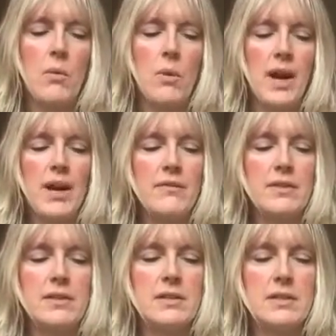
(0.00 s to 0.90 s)
Whatever
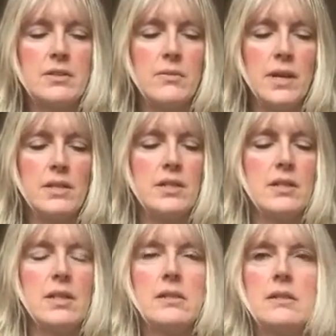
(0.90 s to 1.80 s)
the
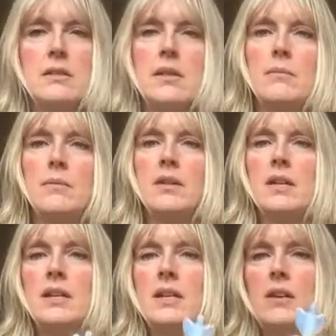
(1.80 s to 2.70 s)
situation is, and I'm
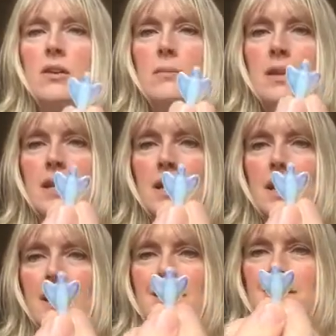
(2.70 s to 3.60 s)
looking here, I've got my
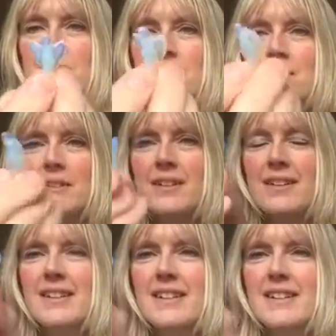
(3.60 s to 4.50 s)
little angel,
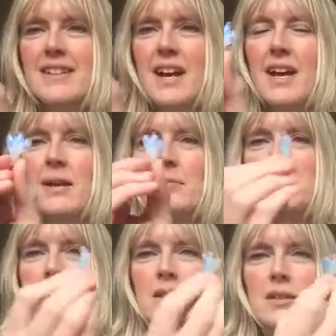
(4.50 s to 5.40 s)

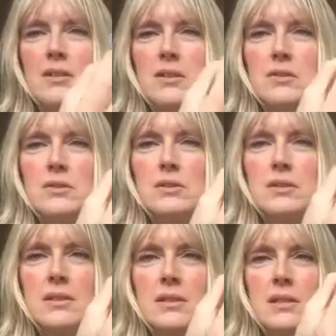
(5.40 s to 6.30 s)
absolutely
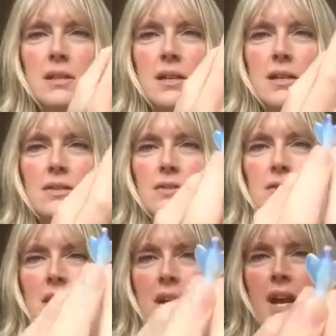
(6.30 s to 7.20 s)
gorgeous, this little
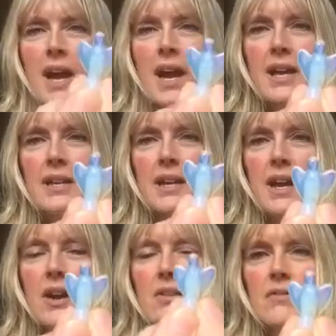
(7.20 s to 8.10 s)
angel. Hand
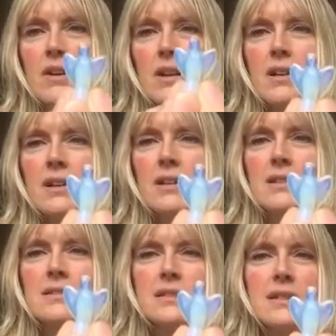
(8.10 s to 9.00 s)
it over
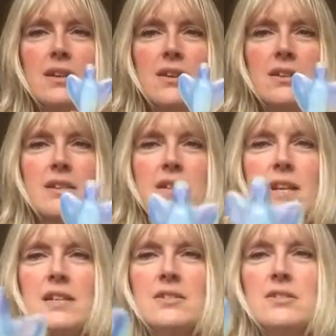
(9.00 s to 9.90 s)
to the guardian
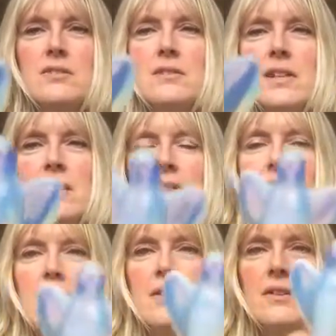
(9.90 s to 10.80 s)
angel, there you
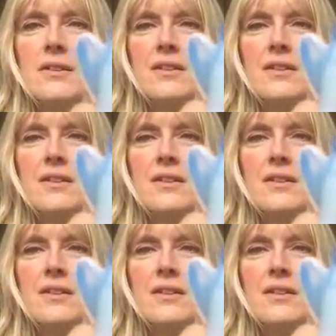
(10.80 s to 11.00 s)
go.